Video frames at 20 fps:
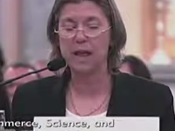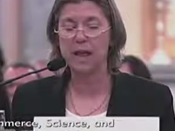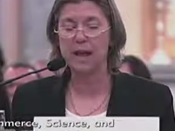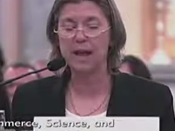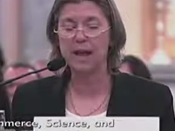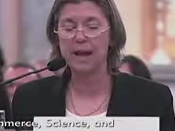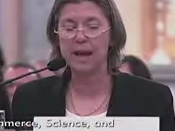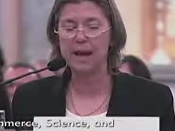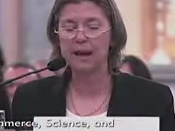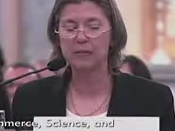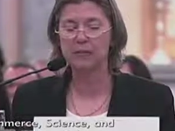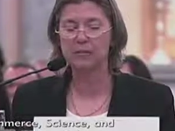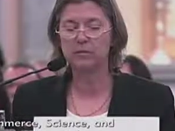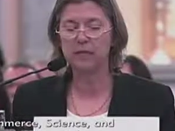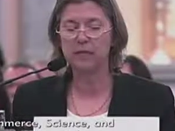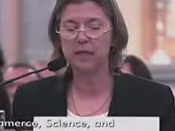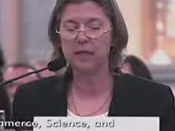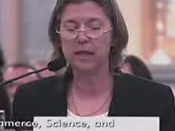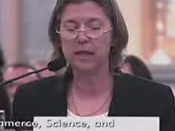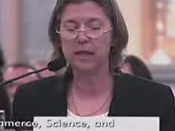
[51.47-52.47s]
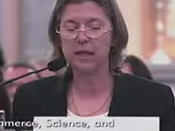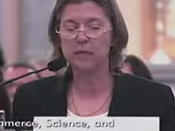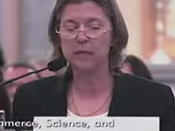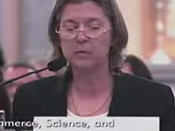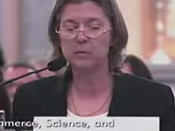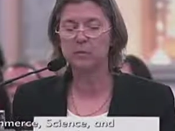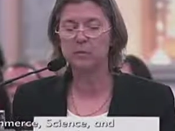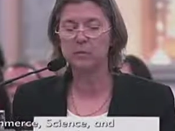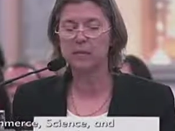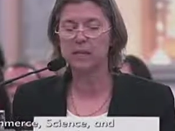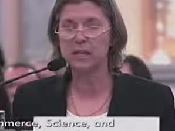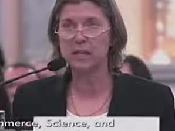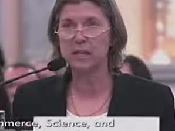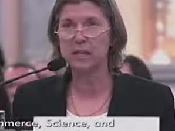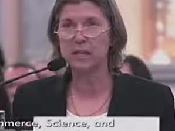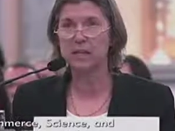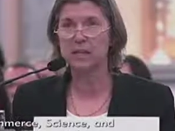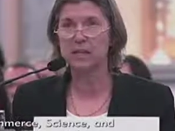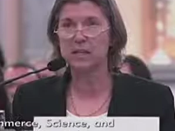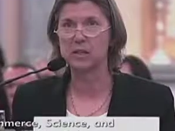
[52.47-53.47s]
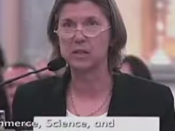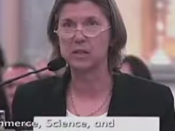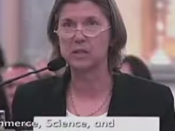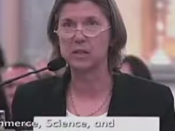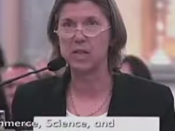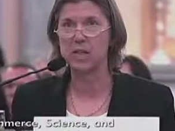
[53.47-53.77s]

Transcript: and actively engaging with scientists